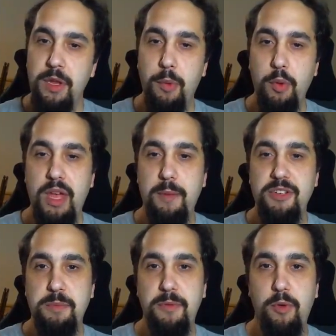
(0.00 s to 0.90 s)
But we got him
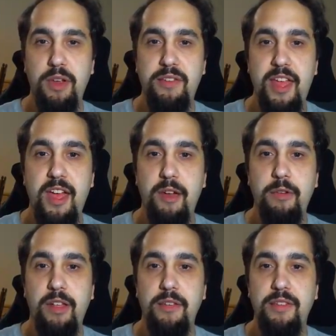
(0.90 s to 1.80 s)
just before his AI
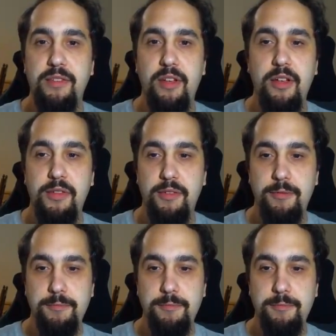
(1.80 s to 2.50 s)
realized he saw us.